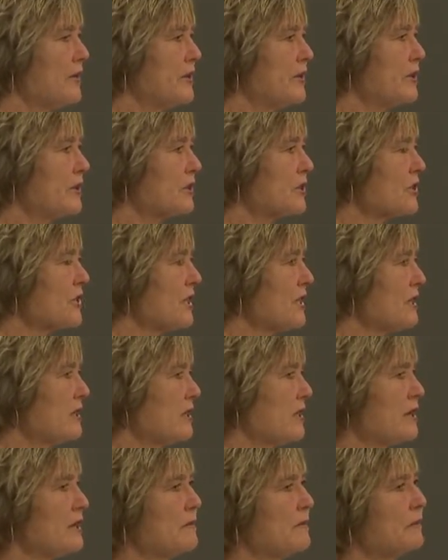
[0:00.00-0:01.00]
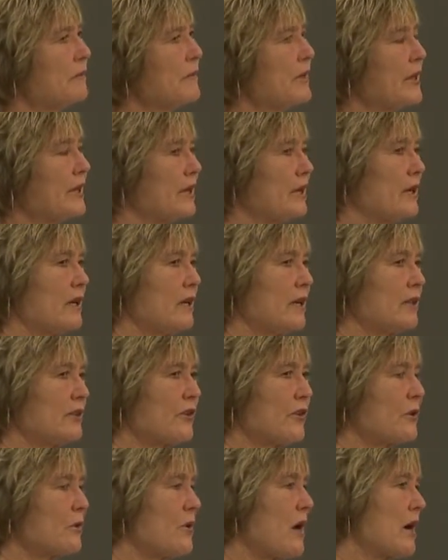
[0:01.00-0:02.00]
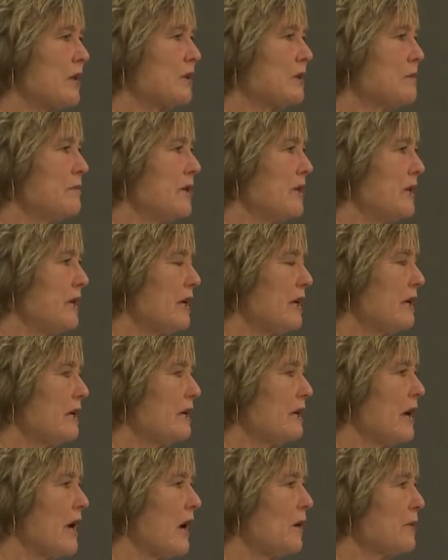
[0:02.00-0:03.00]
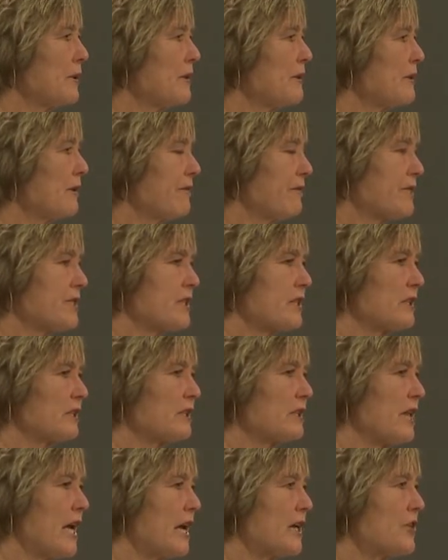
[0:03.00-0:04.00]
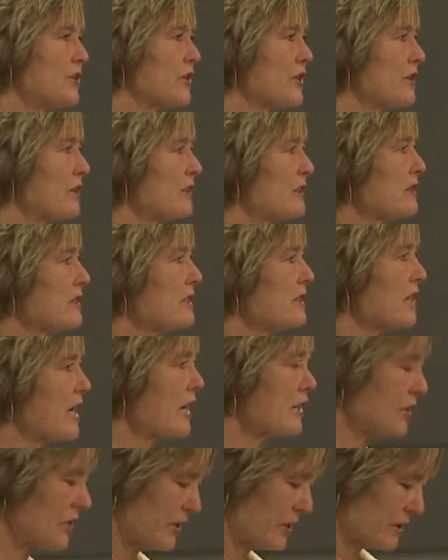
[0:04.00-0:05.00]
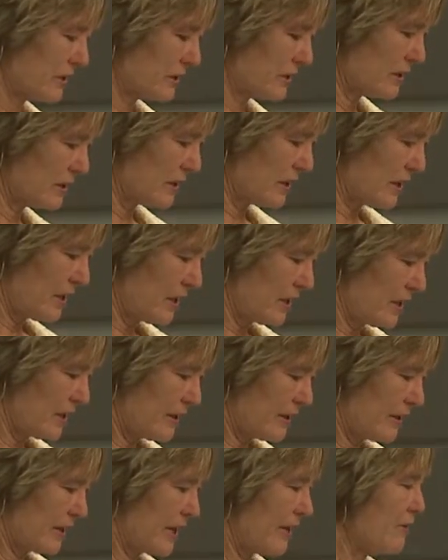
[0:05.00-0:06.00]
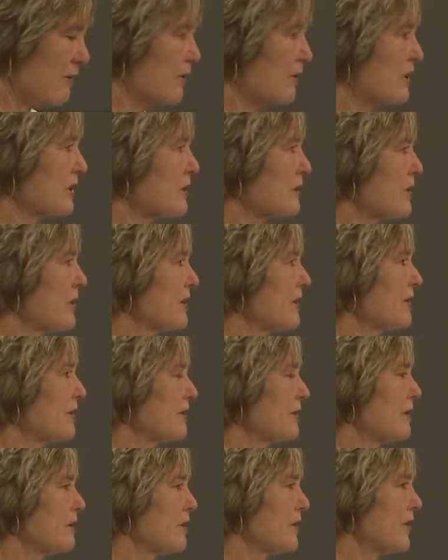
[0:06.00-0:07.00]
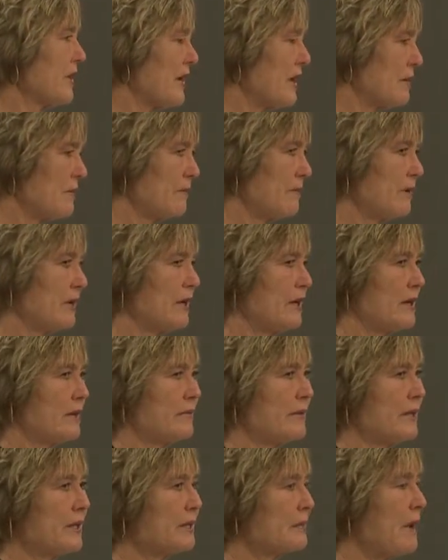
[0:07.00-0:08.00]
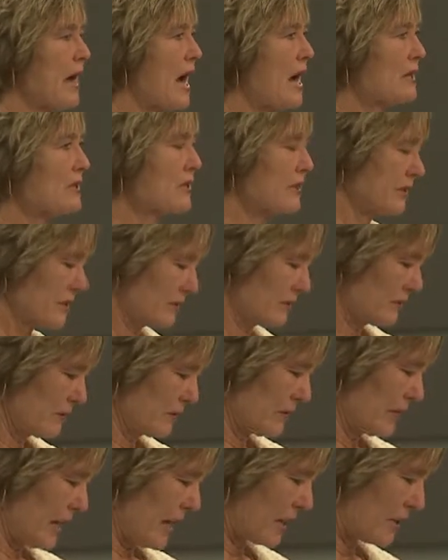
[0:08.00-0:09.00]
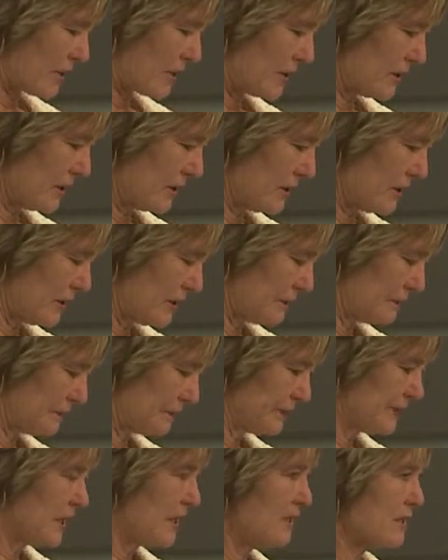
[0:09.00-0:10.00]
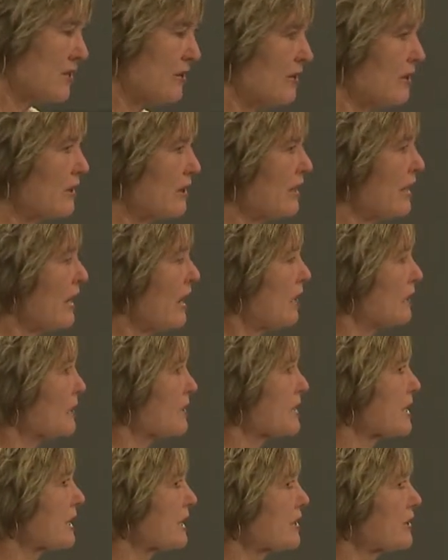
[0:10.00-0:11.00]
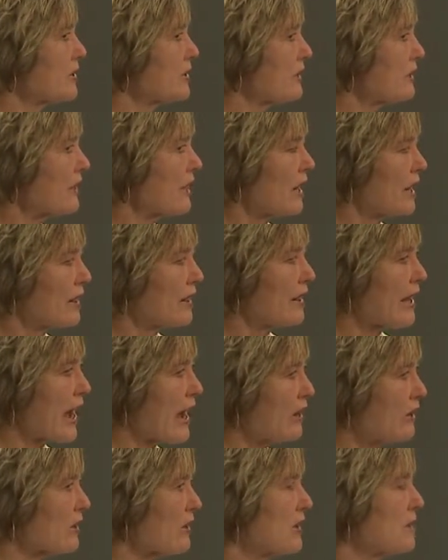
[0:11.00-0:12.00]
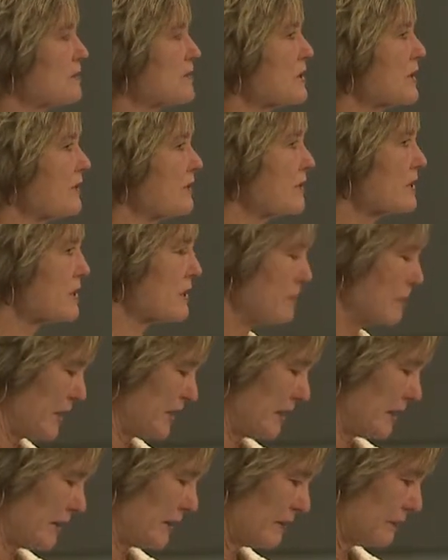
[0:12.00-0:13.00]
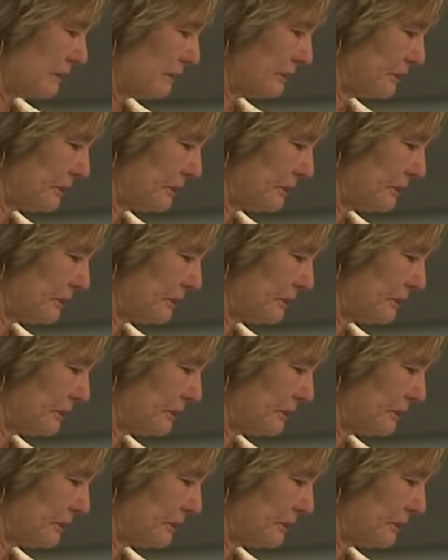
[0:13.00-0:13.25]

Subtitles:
You'll see them throughout the meeting helping with facilitation of the discussions. And I've worked with them in the past, and they're really excellent. So they're going to help us get to the outcomes of this meeting.